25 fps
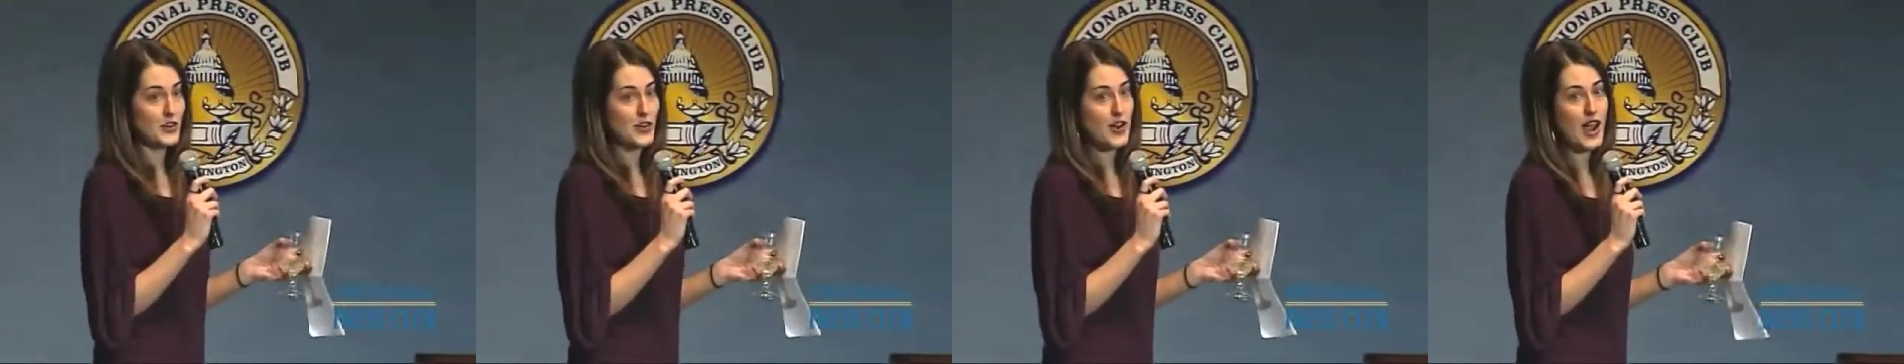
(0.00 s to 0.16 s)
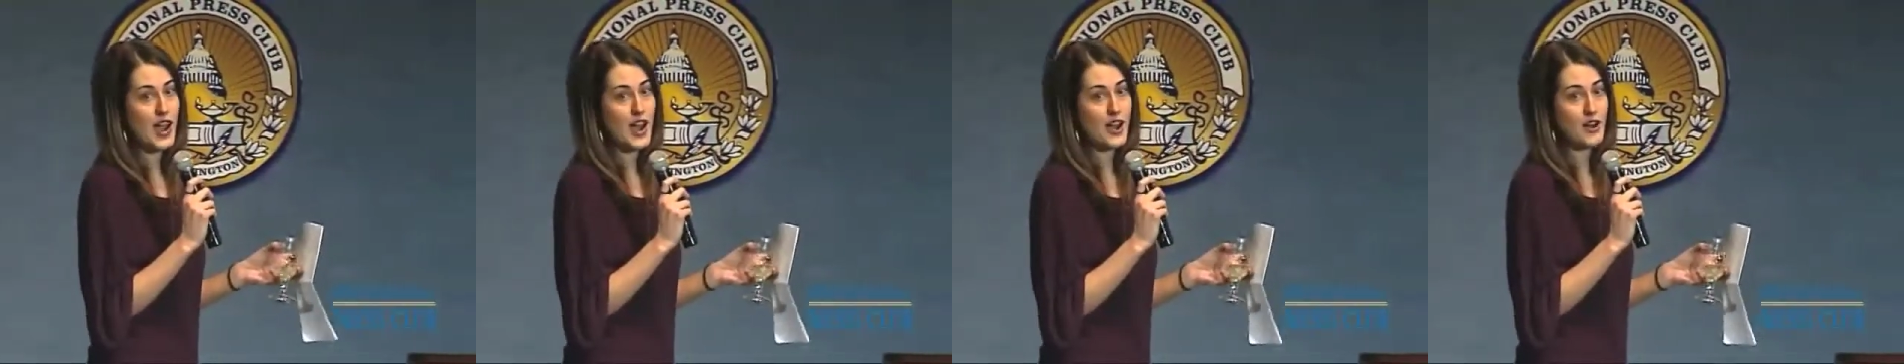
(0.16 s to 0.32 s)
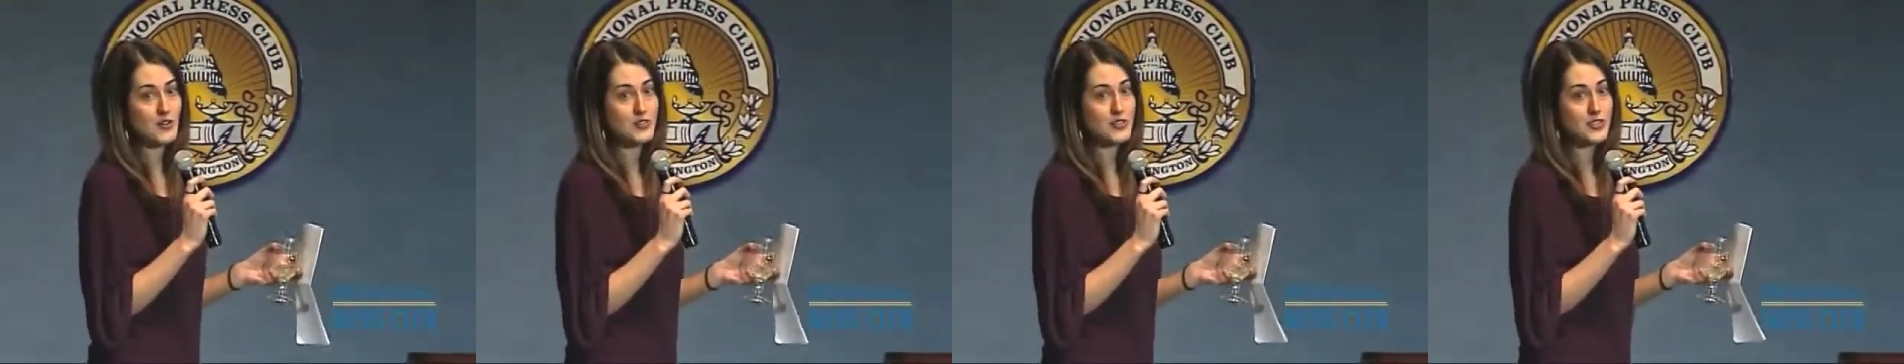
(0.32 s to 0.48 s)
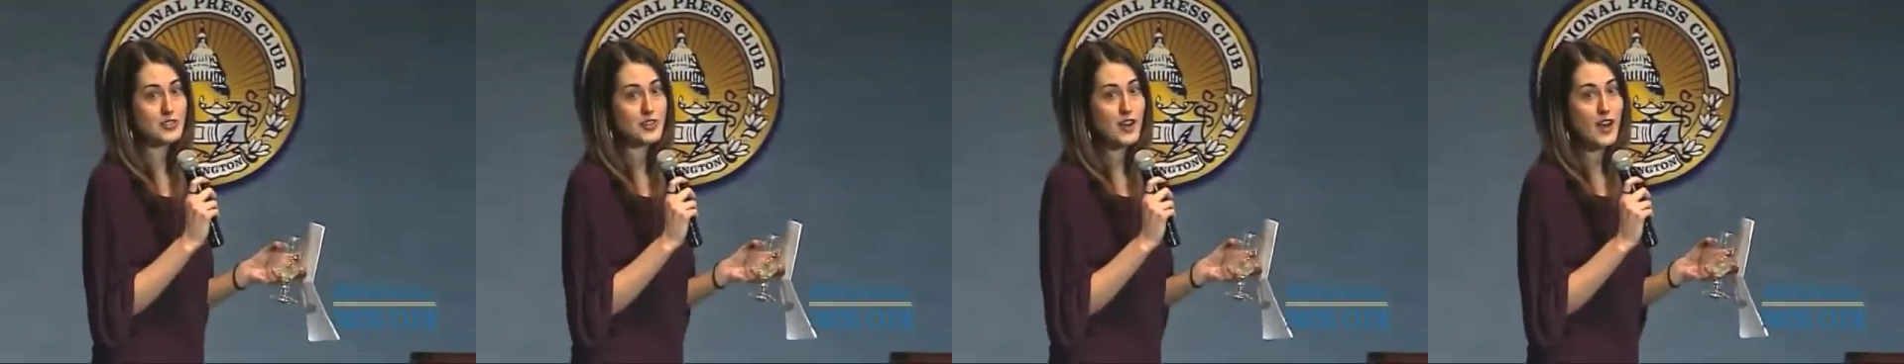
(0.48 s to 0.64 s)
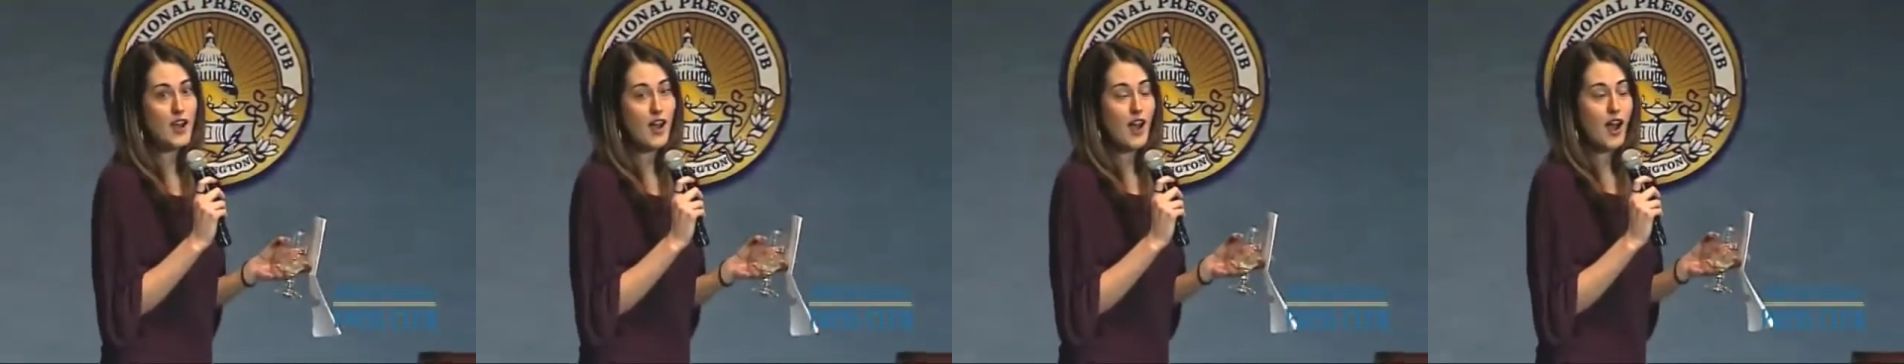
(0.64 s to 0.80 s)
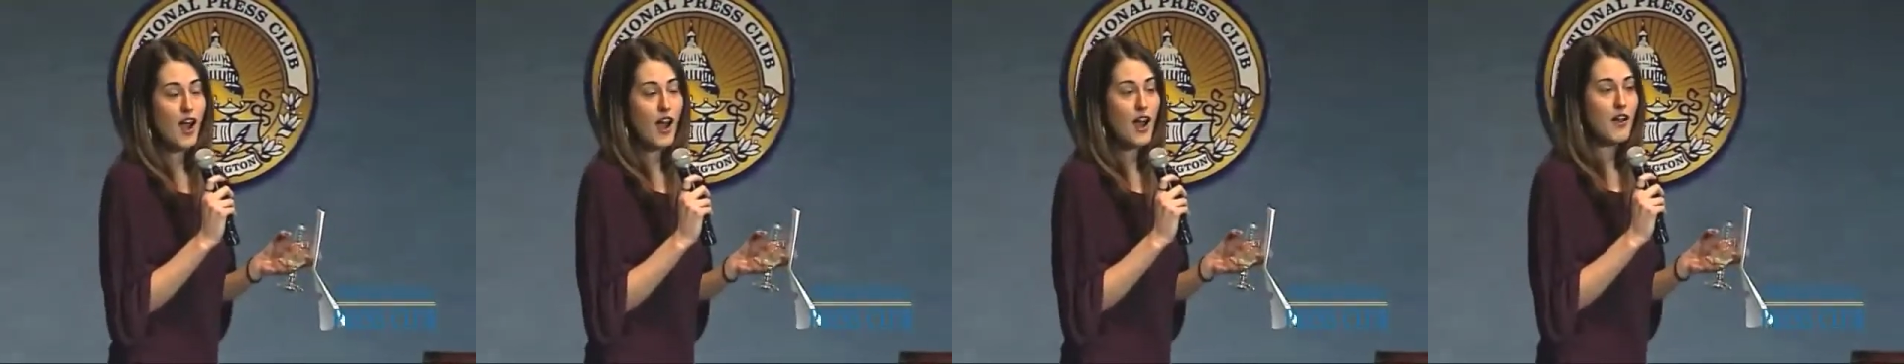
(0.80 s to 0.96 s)
in her house
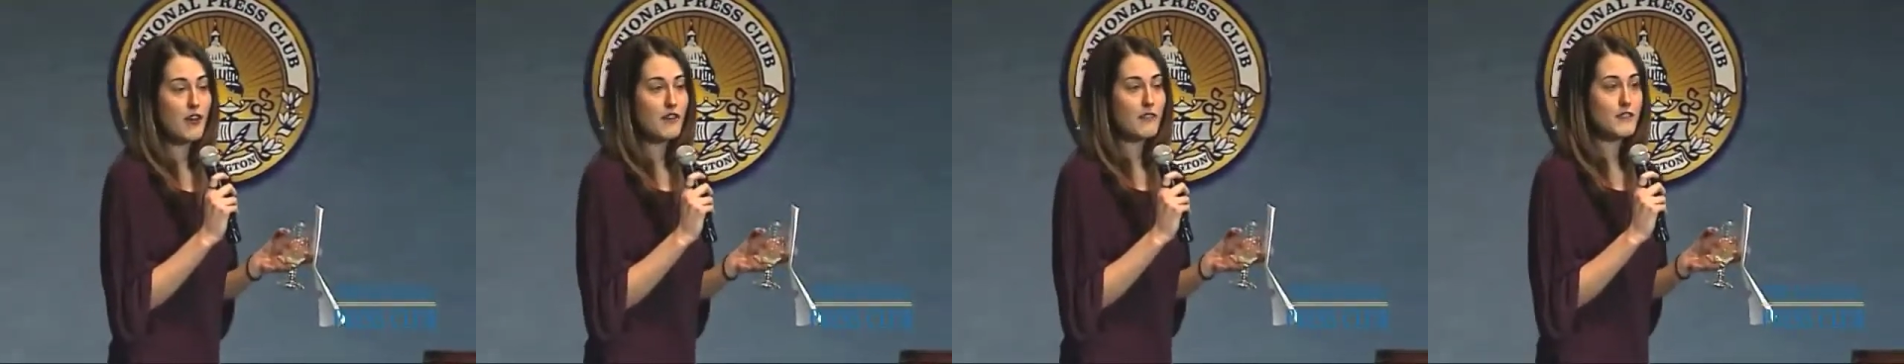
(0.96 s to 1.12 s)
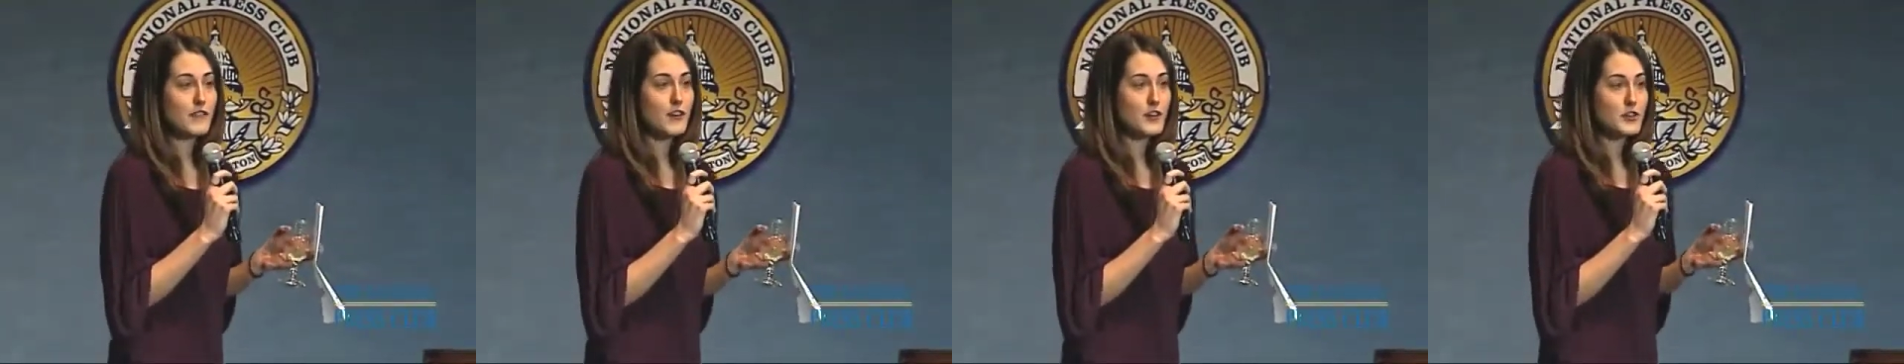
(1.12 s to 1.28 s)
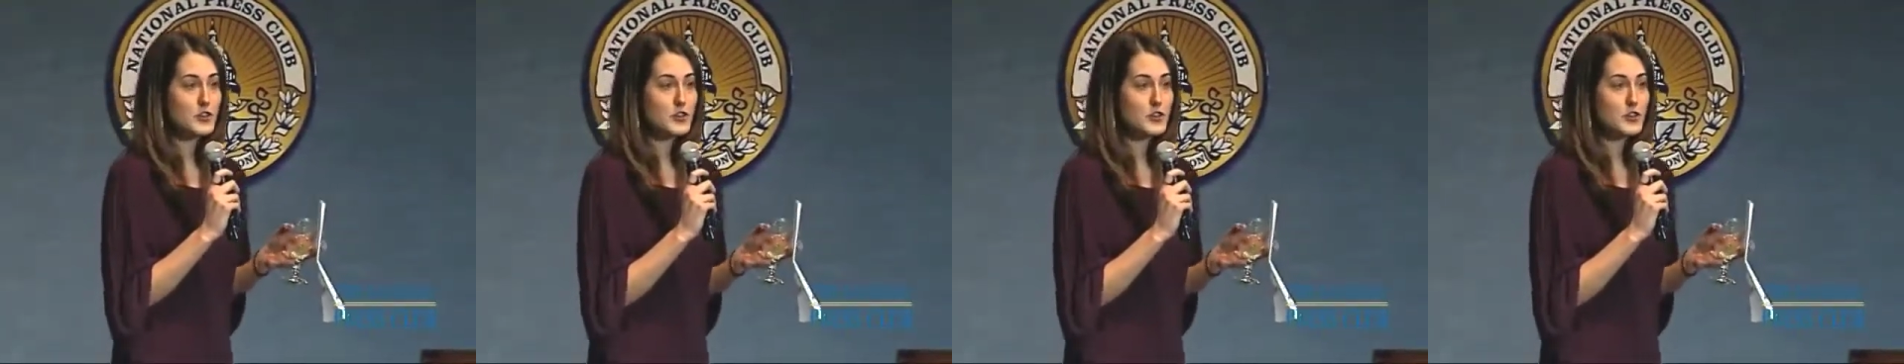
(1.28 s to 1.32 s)
of